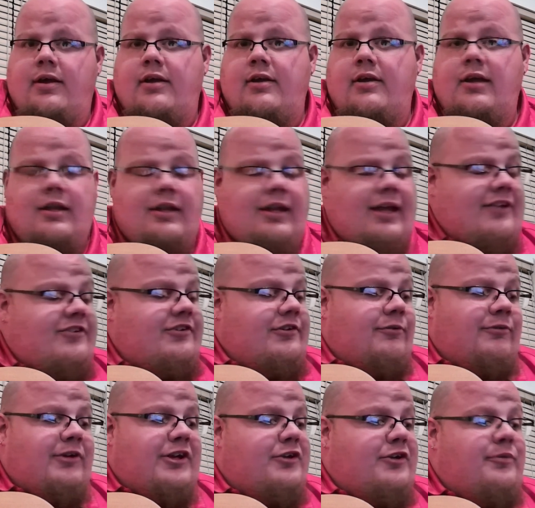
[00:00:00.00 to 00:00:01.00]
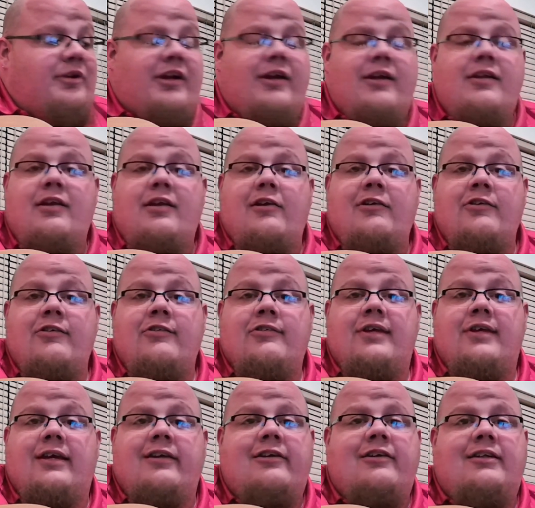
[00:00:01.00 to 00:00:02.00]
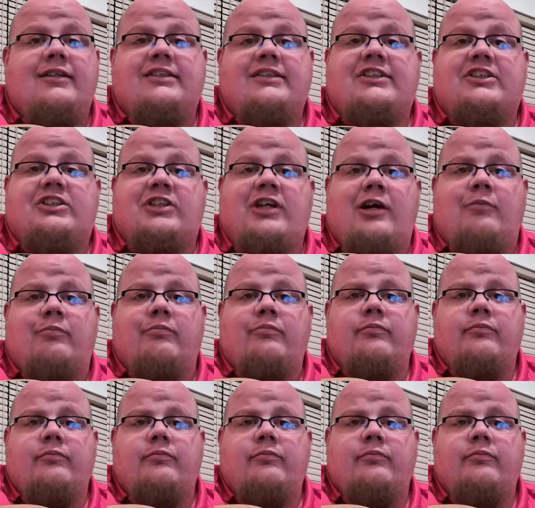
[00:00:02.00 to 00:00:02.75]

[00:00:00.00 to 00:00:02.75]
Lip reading: And that's the rhythm you're going to use, and you just strum.